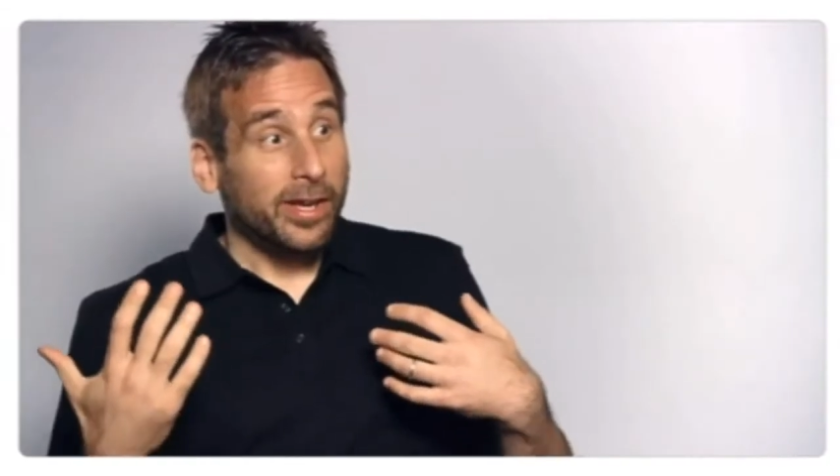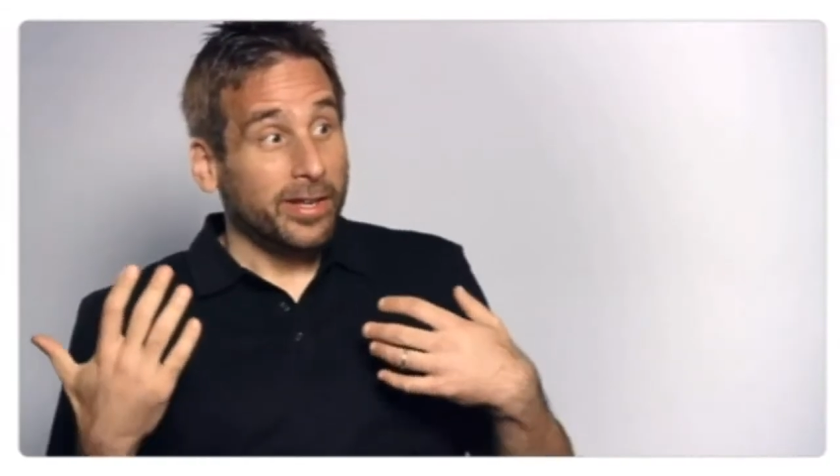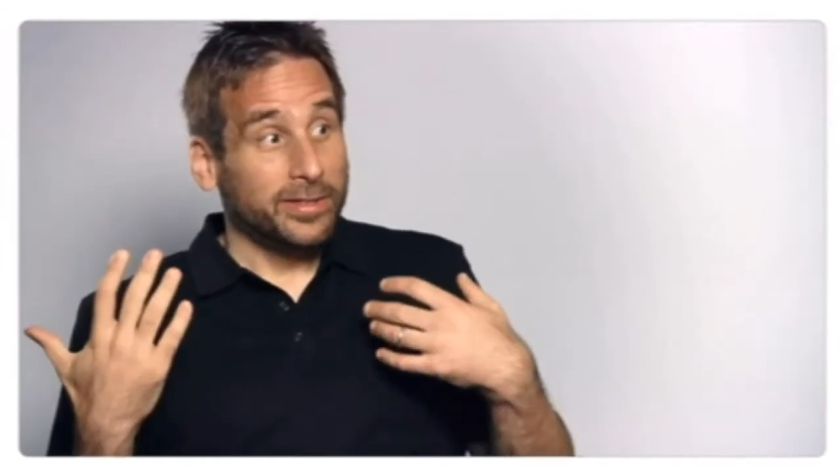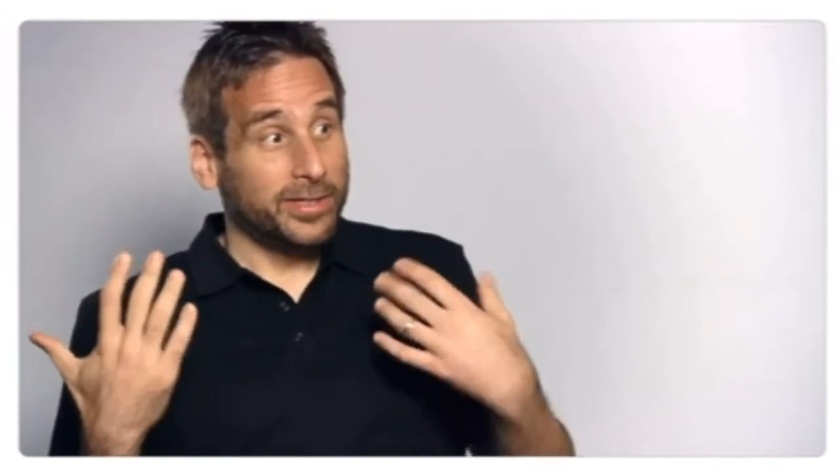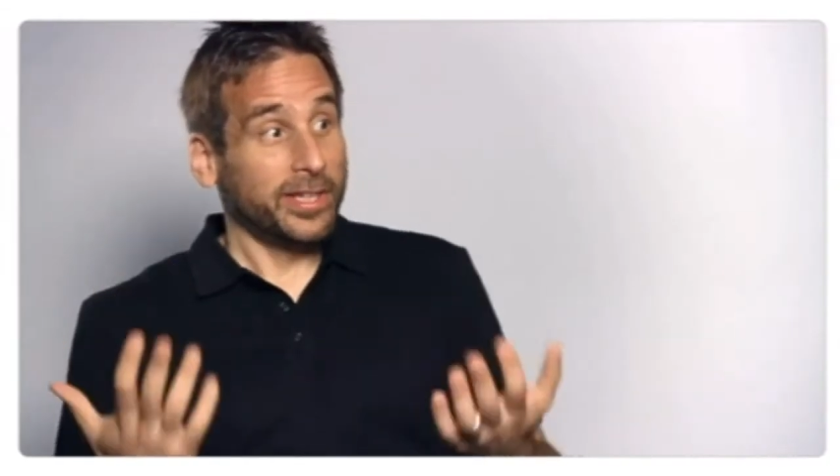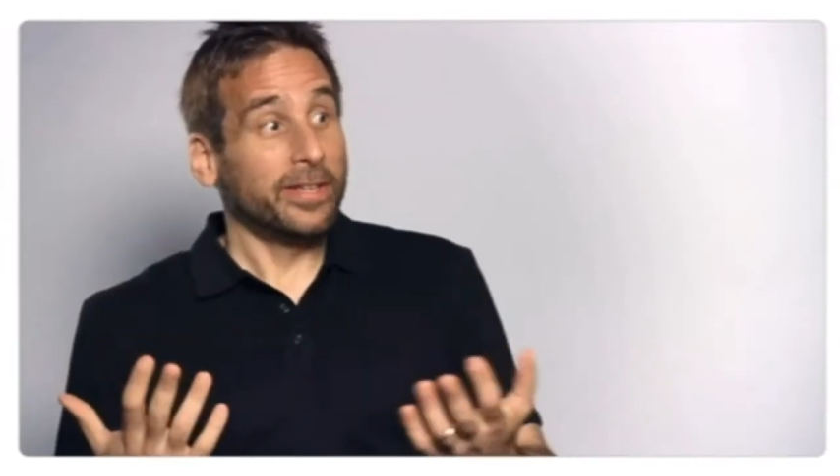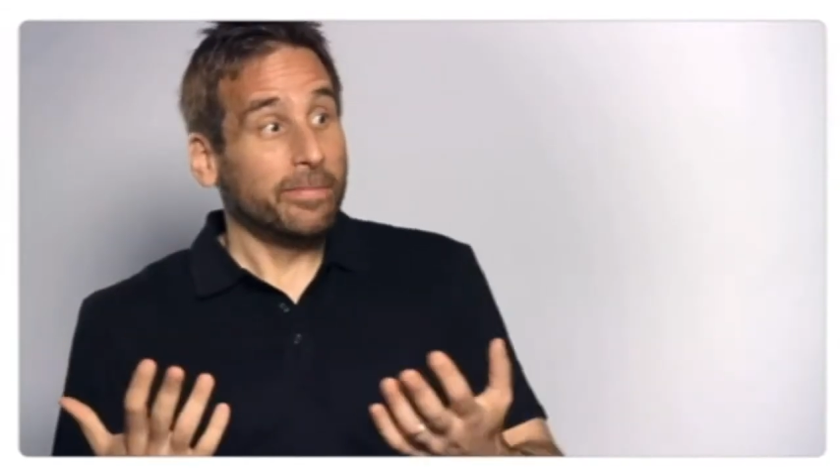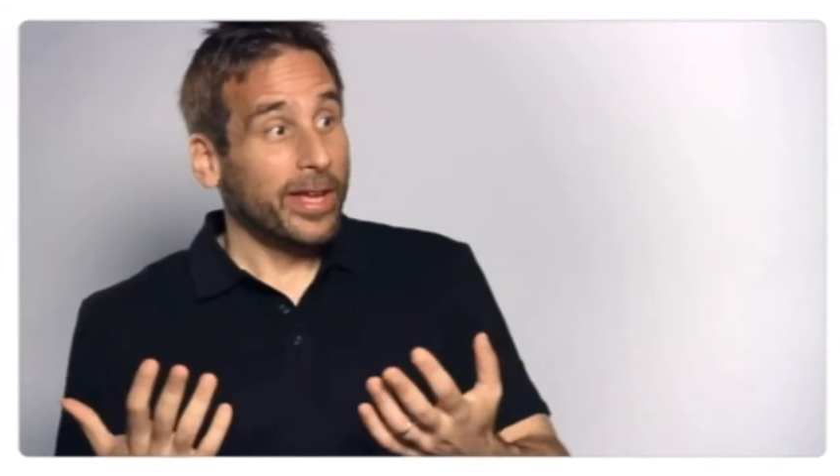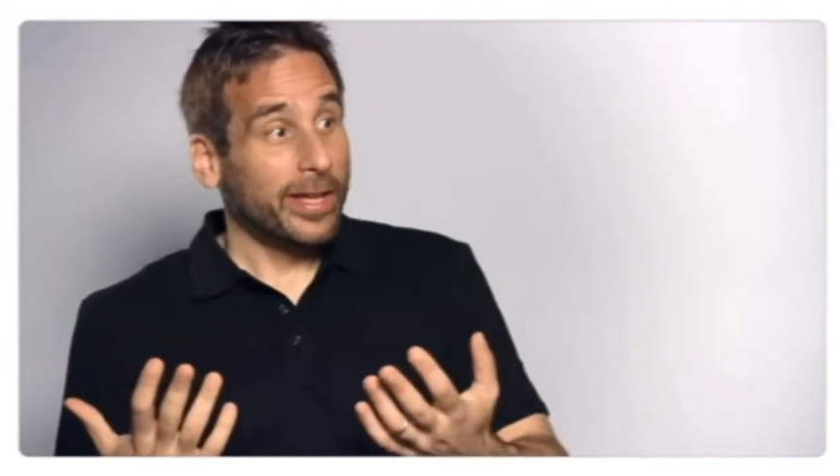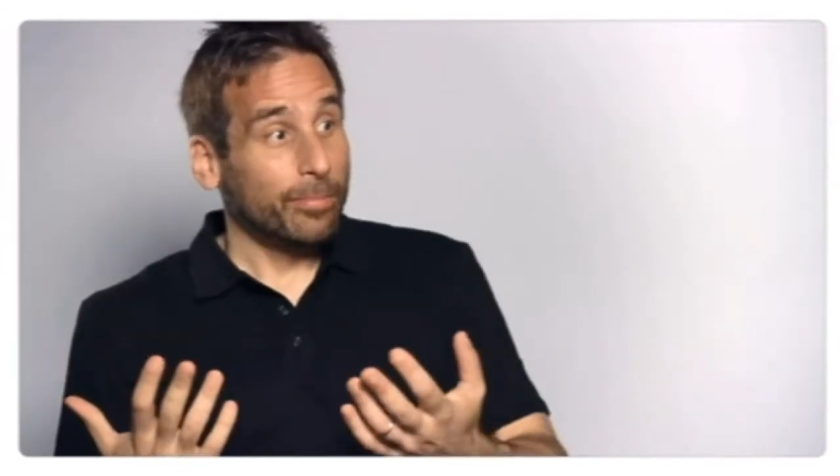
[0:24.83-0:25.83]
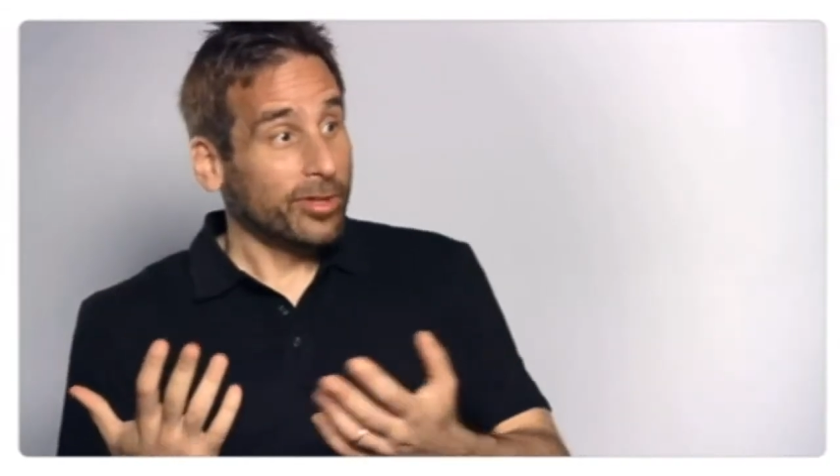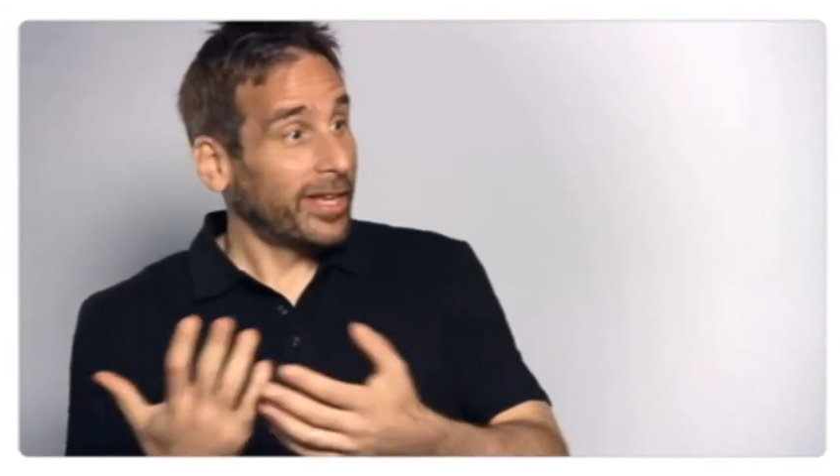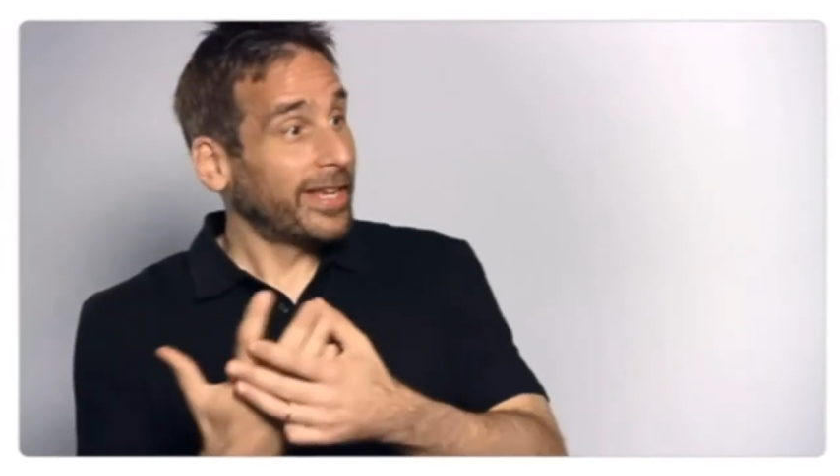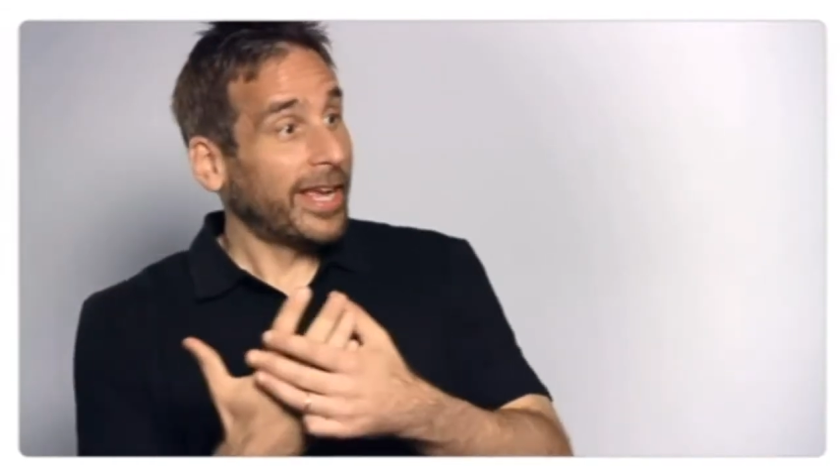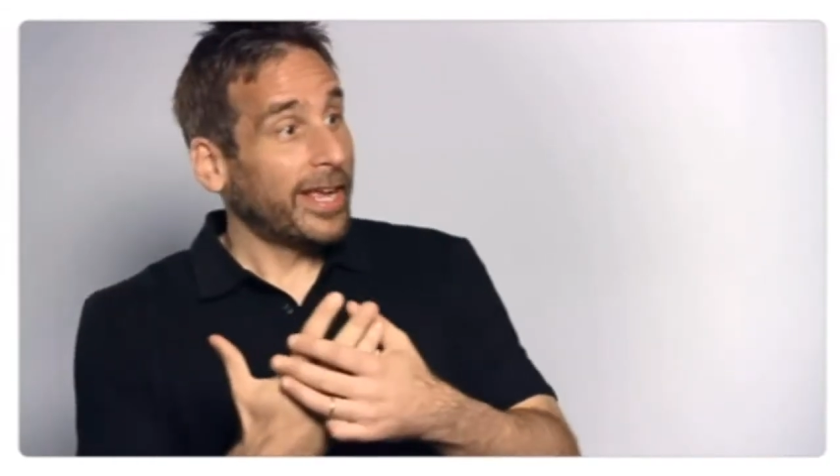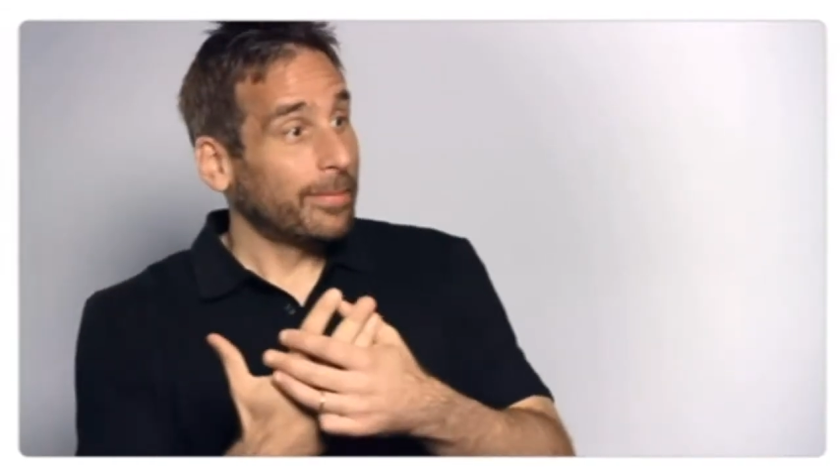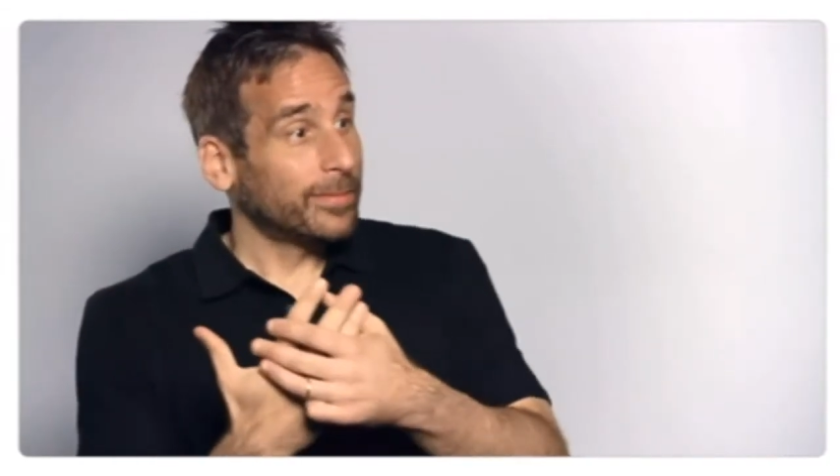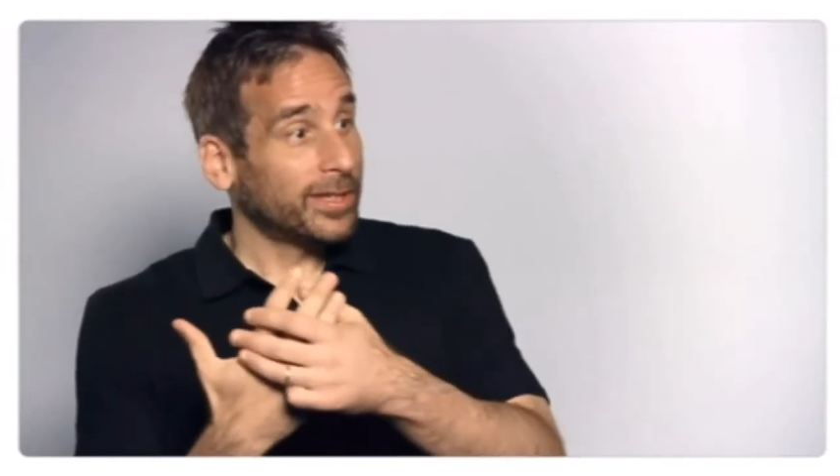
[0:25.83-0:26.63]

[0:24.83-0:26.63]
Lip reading: sitting in bed playing games